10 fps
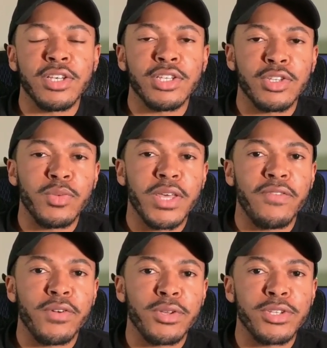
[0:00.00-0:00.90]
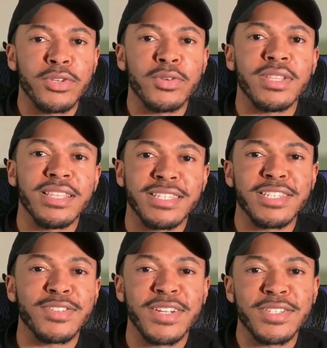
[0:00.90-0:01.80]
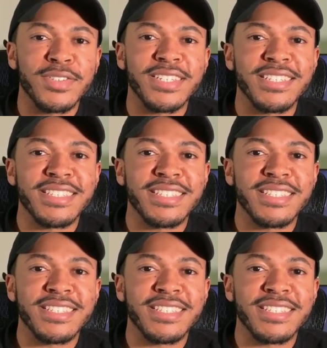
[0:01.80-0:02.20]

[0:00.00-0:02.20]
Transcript: So without further ado, let's get straight into it.